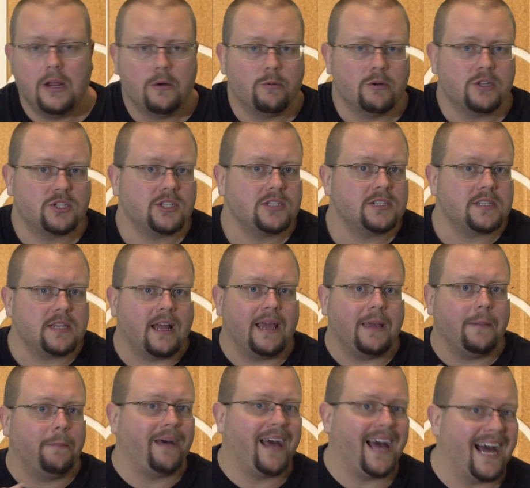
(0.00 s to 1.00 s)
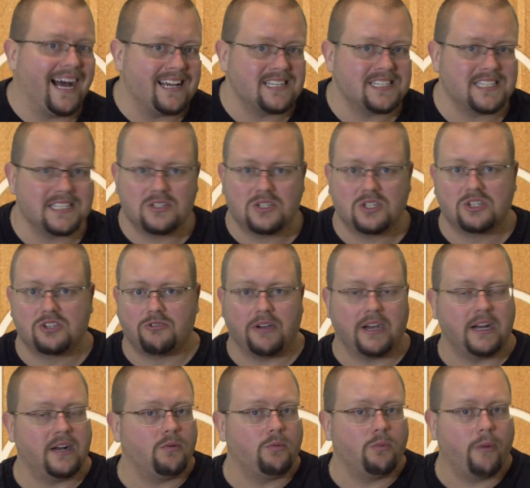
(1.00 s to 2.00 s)
which is a pass and
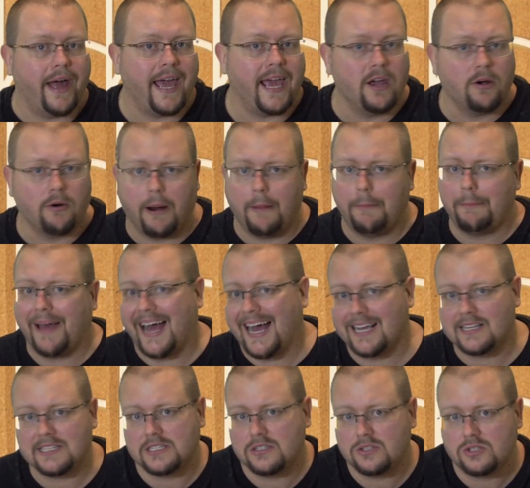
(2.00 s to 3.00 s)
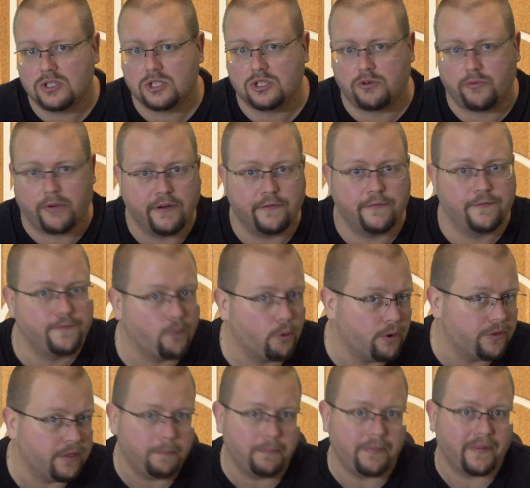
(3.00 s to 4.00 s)
screen away or a pass and screen
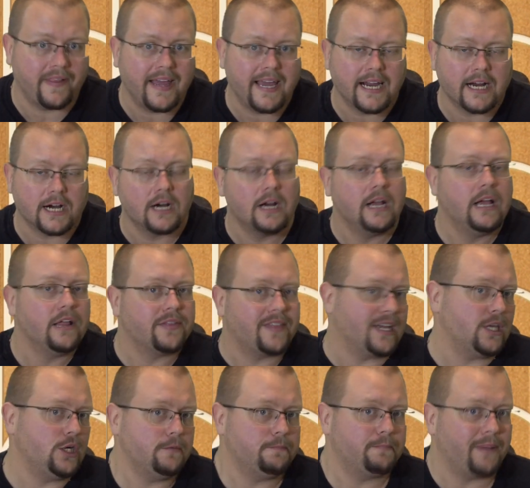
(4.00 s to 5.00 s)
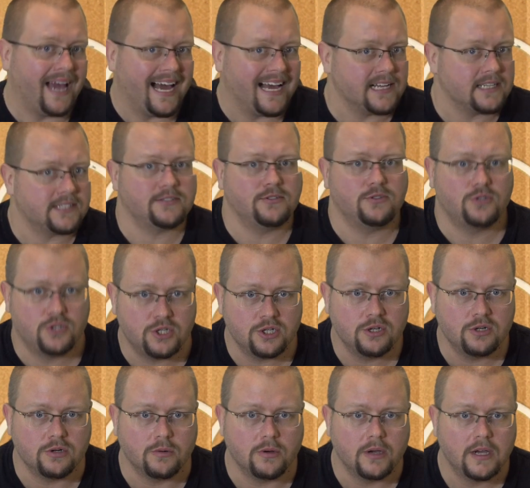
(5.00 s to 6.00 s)
for the player that you passed
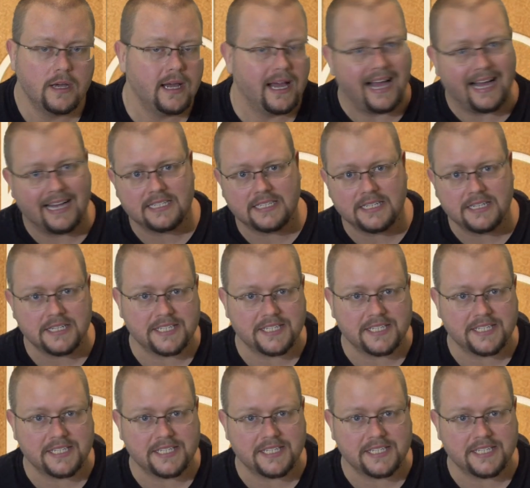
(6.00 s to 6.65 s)
to. As an